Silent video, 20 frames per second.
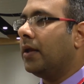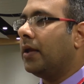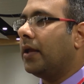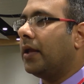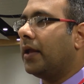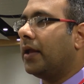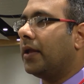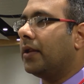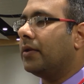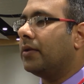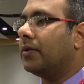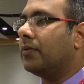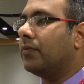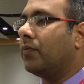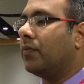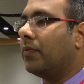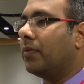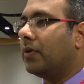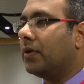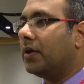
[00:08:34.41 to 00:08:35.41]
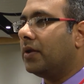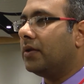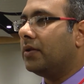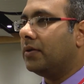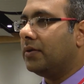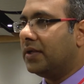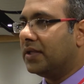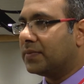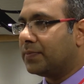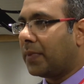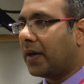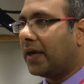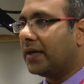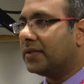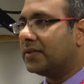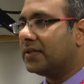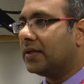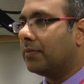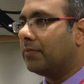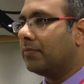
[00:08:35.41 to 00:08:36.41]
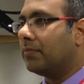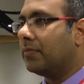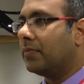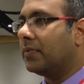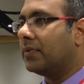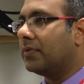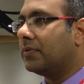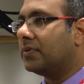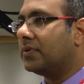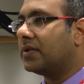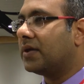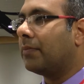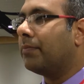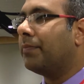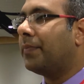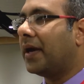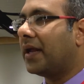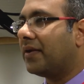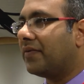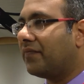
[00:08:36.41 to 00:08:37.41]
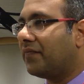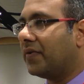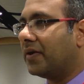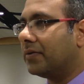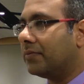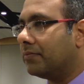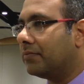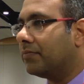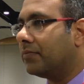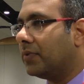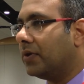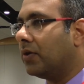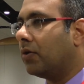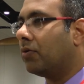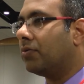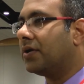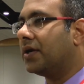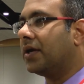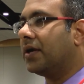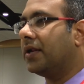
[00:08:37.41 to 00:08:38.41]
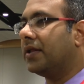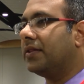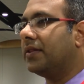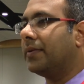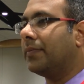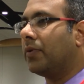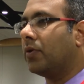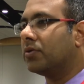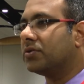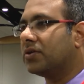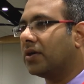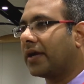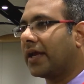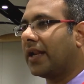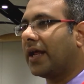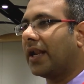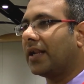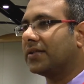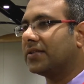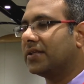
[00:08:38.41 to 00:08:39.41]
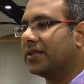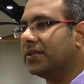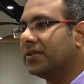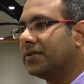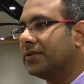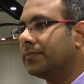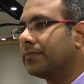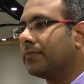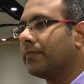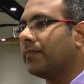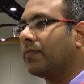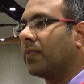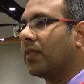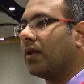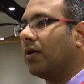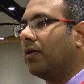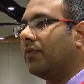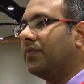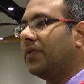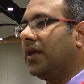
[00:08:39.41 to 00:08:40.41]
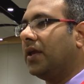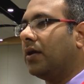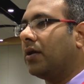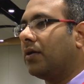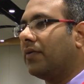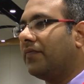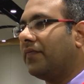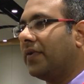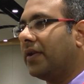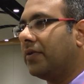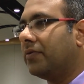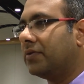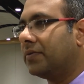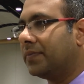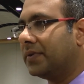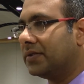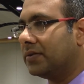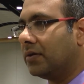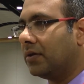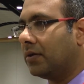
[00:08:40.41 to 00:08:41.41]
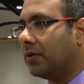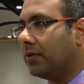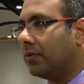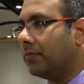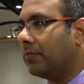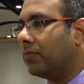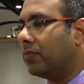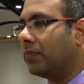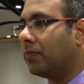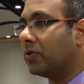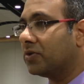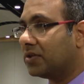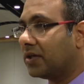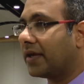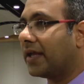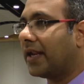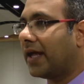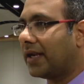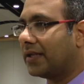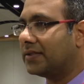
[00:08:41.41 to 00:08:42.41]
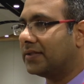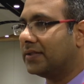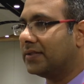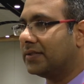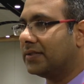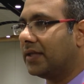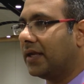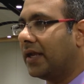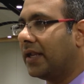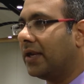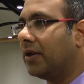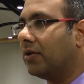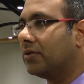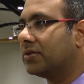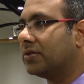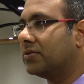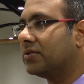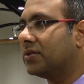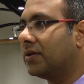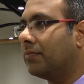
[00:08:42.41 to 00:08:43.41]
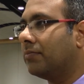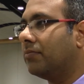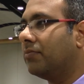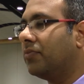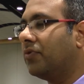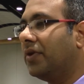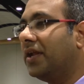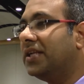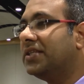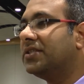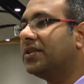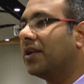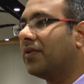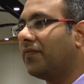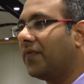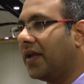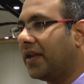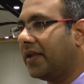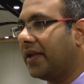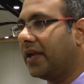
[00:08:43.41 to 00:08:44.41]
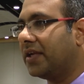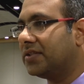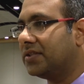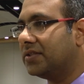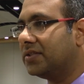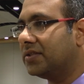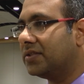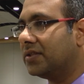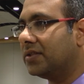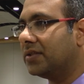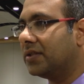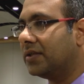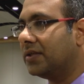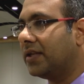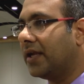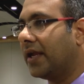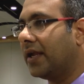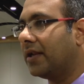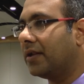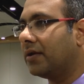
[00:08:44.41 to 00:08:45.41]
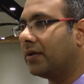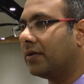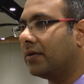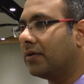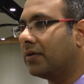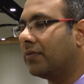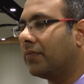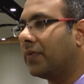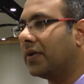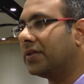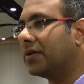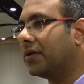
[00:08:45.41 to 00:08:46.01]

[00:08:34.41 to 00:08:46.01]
and despite some benefit noted in the post-hoc analysis of the heart failure with post-hoc analysis, and also some regional variations in the data,